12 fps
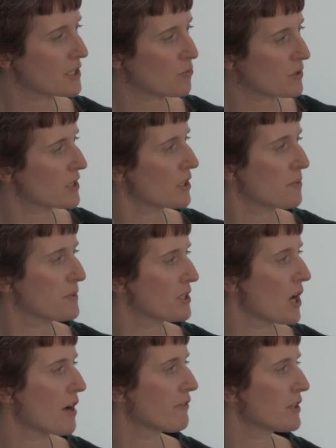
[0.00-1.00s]
and this was an
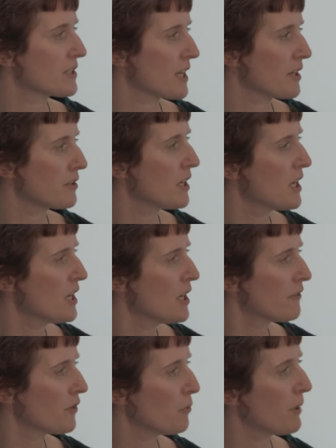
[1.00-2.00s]
observer who said,
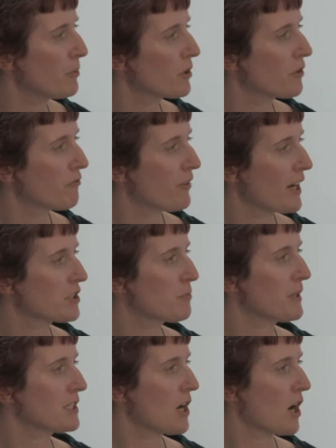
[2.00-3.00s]
"Few people could fail to
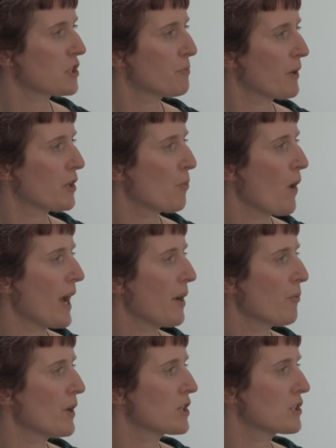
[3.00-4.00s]
be touched by the way
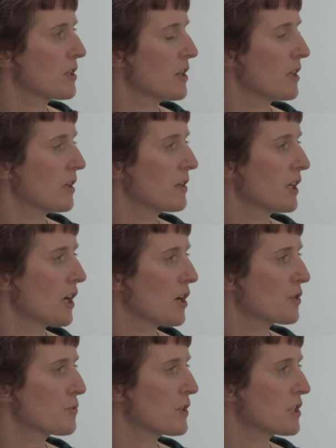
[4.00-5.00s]
in which the
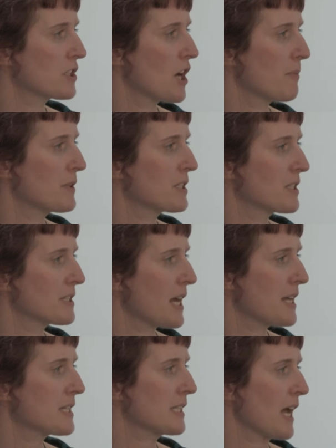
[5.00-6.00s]
girls were determined to
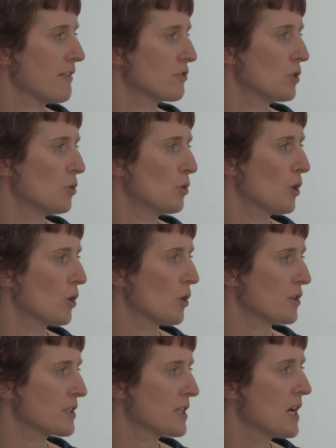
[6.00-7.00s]
stand together at all
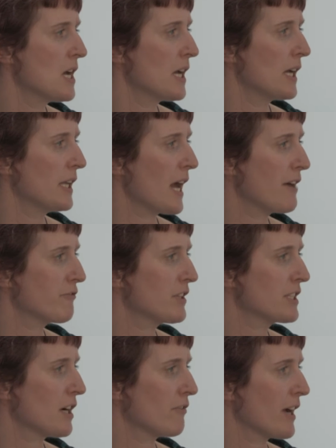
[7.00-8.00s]
costs. In every
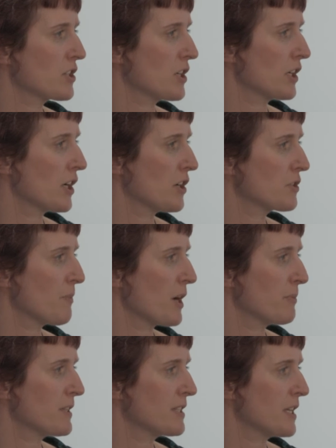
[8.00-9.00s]
direction, girls
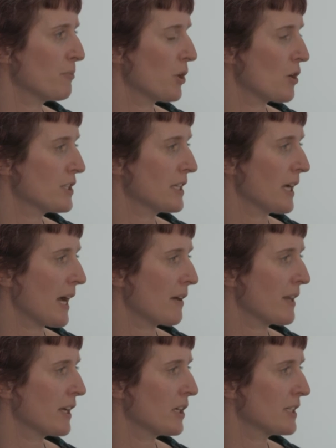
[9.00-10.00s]
might be seen plotting
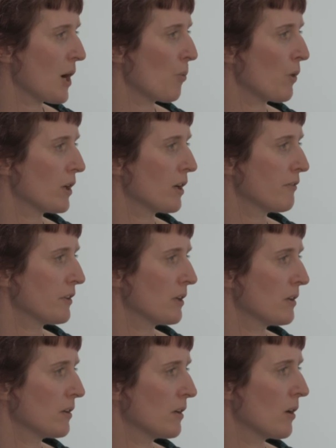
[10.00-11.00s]
how they could help one
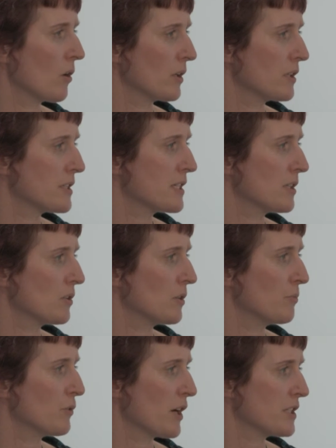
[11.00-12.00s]
another on
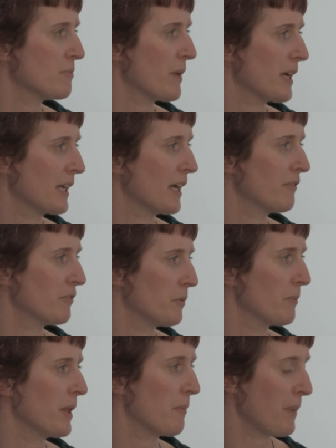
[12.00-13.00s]
until Brian and May gave
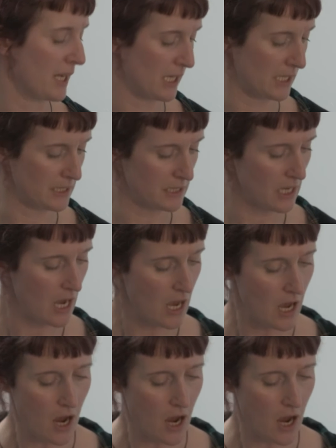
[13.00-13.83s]
them their pennies."